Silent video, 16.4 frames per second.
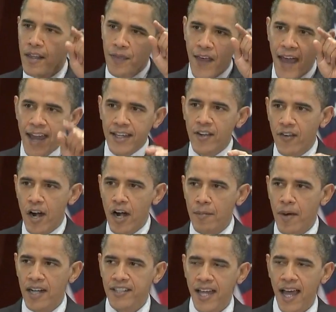Thank you very
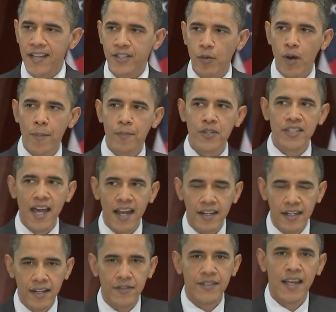much, House of
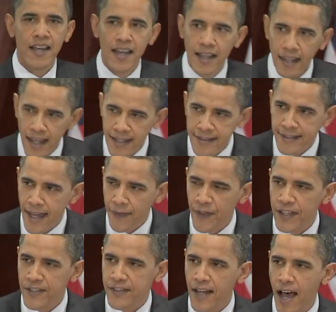Representatives. Let's get
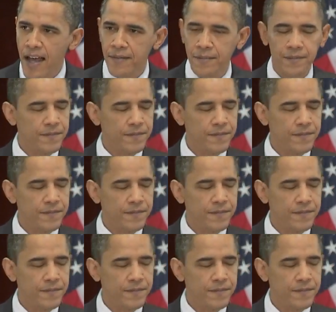this done.